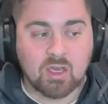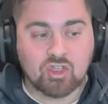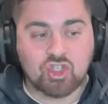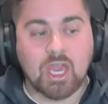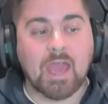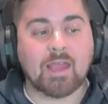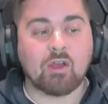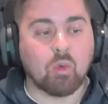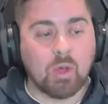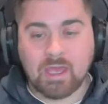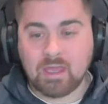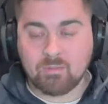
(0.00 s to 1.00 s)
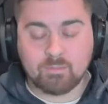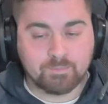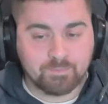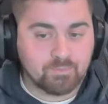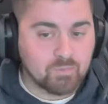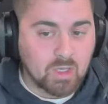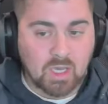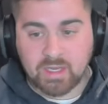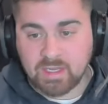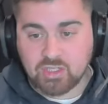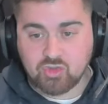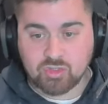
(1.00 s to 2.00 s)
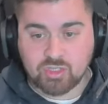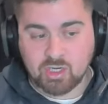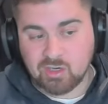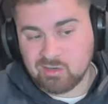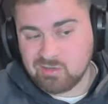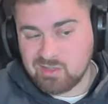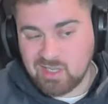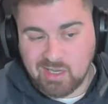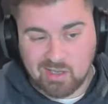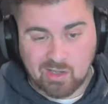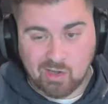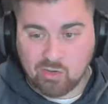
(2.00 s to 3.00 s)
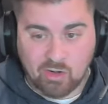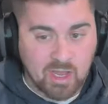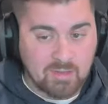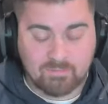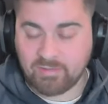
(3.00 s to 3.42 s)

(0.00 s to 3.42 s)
Jack Quinn, in his return, didn't go great.